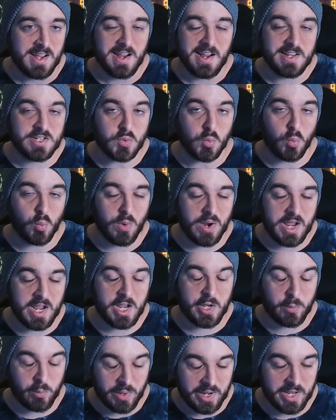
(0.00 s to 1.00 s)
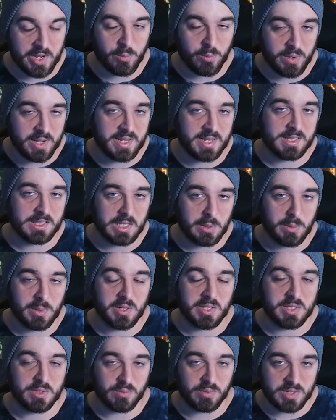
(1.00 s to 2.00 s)
is way, way, way lower
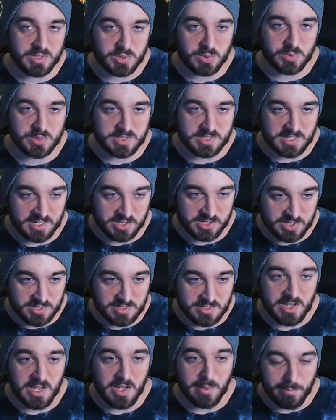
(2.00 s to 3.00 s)
in the resource stages.